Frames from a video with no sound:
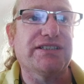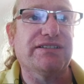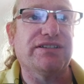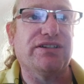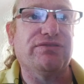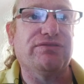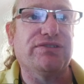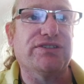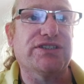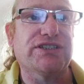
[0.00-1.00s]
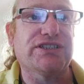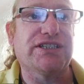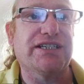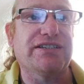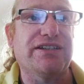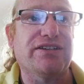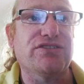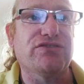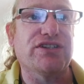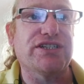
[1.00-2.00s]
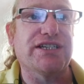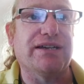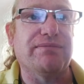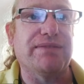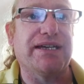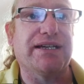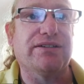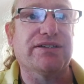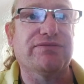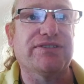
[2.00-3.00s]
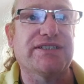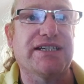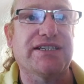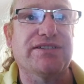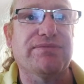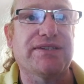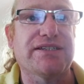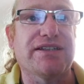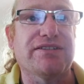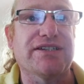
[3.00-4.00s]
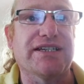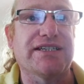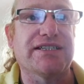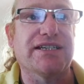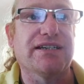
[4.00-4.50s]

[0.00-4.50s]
no function assigned to those for the time being. I'll assign something to those later.